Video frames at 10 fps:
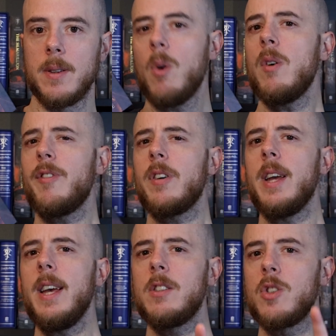However,
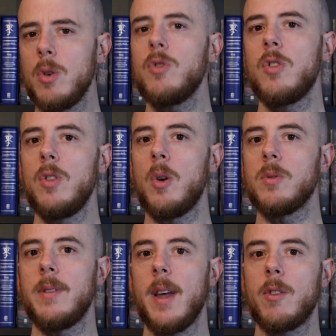it's good to
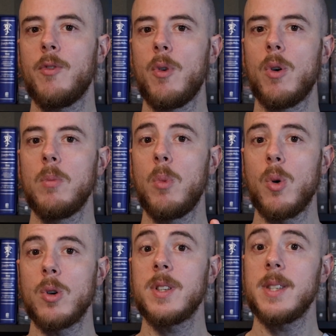note that for
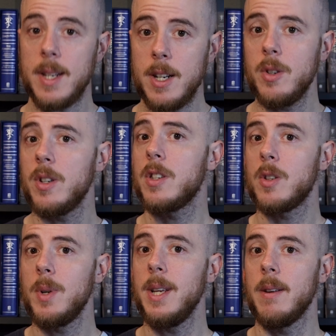more
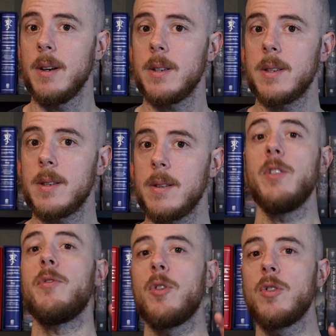serious readers
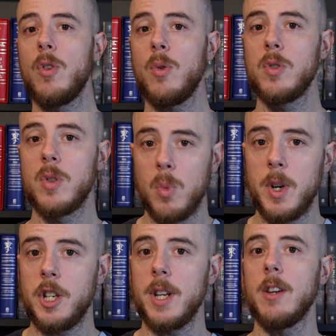and for those
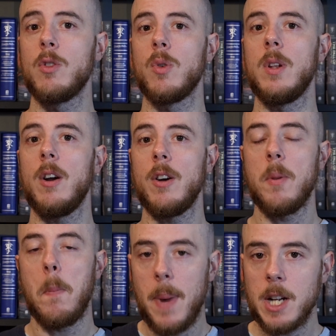wishing to
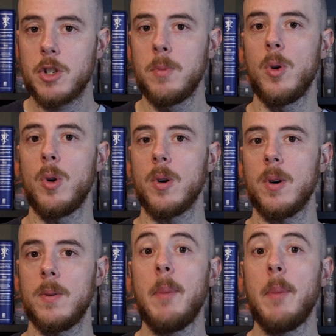learn much more